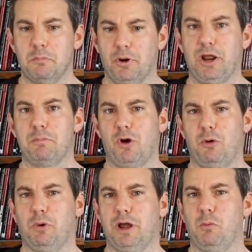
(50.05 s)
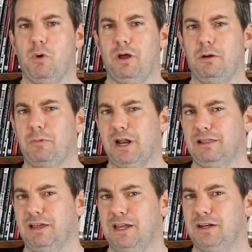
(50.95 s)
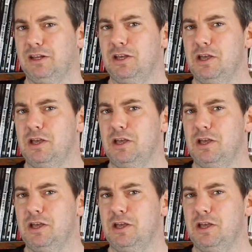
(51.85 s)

but I bought what I want, what I liked,